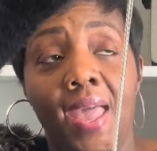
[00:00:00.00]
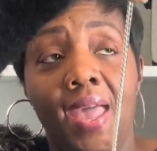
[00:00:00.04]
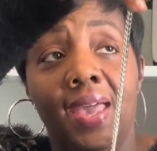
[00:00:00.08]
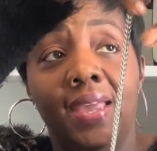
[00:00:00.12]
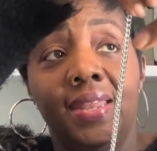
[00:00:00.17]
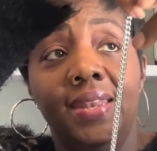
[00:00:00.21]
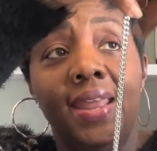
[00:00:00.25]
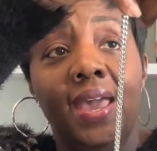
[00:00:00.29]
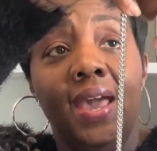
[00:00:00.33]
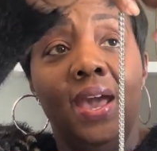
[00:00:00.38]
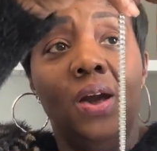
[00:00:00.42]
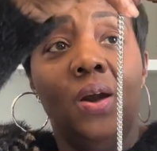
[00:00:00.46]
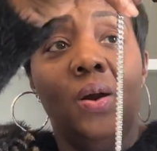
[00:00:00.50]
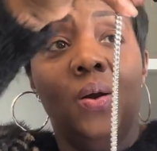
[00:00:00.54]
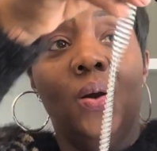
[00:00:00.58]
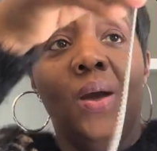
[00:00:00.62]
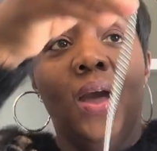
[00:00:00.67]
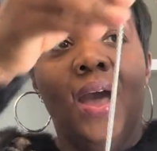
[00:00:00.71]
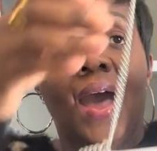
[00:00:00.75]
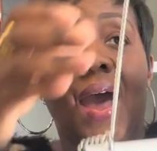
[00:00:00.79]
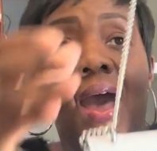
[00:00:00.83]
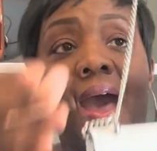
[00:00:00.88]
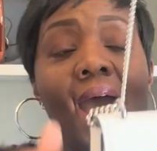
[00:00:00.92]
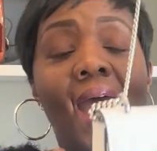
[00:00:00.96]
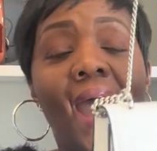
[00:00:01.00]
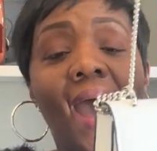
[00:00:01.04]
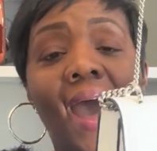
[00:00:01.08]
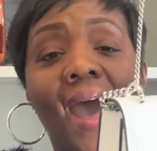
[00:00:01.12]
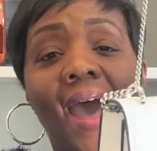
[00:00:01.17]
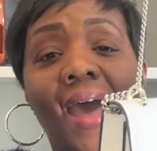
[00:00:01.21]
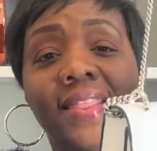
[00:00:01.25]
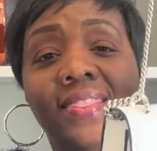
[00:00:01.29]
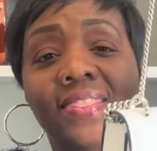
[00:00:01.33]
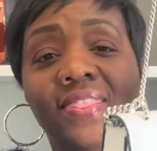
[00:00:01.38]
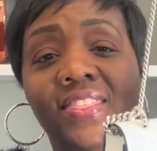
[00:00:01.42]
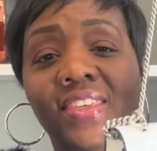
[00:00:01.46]
Now,
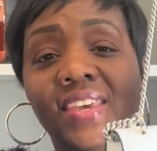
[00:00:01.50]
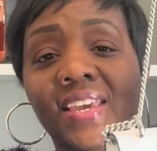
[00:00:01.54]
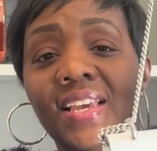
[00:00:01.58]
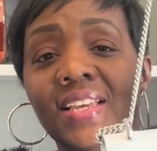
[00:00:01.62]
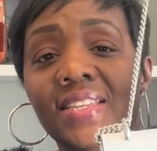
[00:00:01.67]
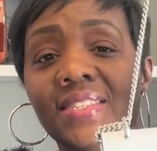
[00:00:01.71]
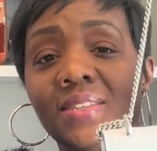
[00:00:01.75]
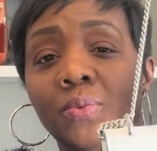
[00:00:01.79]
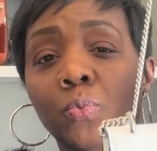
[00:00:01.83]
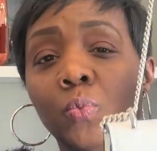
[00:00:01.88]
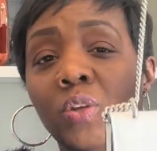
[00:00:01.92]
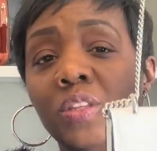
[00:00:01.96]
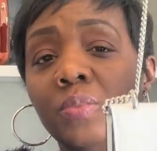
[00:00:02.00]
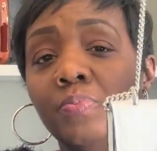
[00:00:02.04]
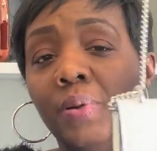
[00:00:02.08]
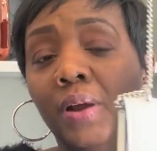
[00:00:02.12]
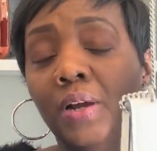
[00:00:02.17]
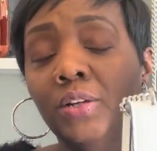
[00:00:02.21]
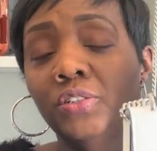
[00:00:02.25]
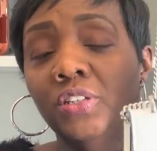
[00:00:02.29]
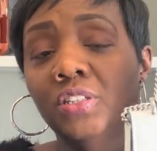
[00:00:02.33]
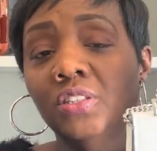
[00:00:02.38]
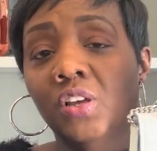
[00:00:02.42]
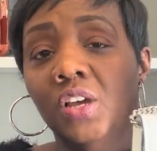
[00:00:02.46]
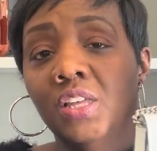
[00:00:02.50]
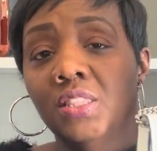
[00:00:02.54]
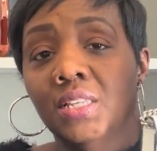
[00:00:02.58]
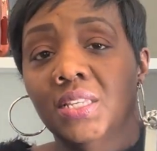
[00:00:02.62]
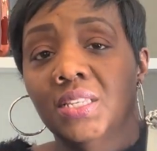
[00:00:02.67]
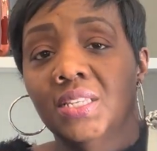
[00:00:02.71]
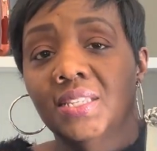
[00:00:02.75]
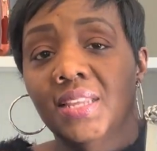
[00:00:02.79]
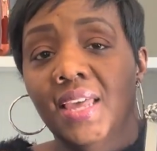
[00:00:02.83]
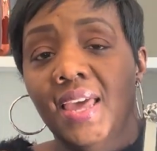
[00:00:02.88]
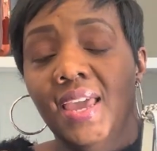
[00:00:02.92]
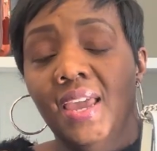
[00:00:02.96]
this was purchased on the
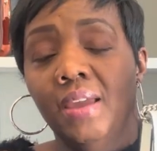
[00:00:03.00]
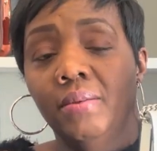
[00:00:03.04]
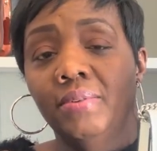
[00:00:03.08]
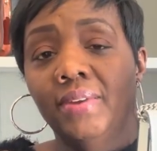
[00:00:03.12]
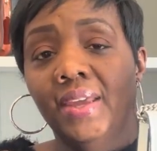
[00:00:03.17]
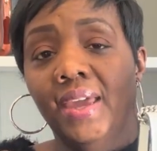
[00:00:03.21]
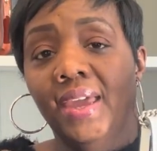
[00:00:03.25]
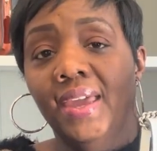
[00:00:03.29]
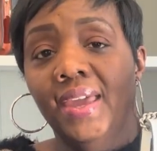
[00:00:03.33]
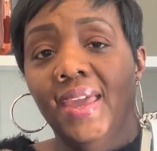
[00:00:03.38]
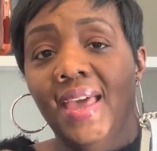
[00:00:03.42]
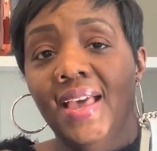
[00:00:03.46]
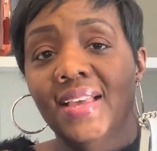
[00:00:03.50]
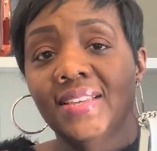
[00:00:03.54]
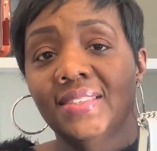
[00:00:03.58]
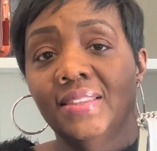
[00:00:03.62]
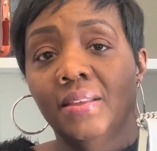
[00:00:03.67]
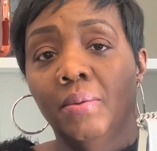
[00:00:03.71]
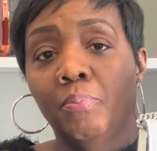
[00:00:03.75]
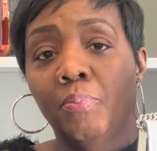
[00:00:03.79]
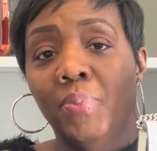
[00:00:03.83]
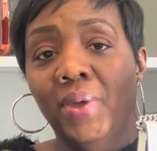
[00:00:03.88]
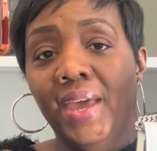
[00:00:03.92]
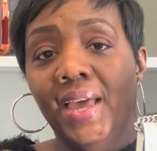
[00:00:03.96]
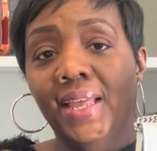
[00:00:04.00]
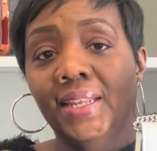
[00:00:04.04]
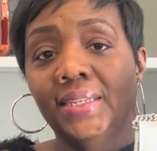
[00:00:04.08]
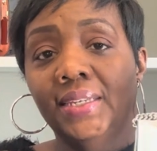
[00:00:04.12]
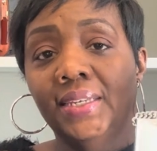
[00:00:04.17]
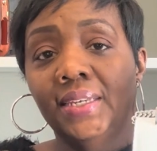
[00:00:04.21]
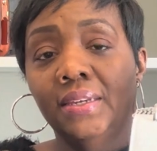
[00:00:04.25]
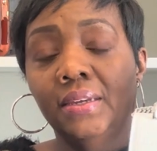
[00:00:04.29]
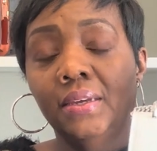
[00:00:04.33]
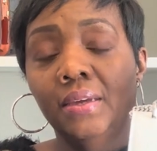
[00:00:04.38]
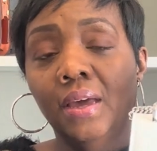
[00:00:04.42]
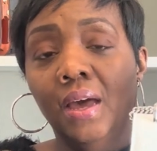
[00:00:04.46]
same day as the
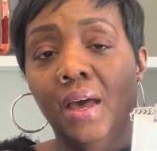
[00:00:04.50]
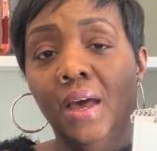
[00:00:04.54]
Bally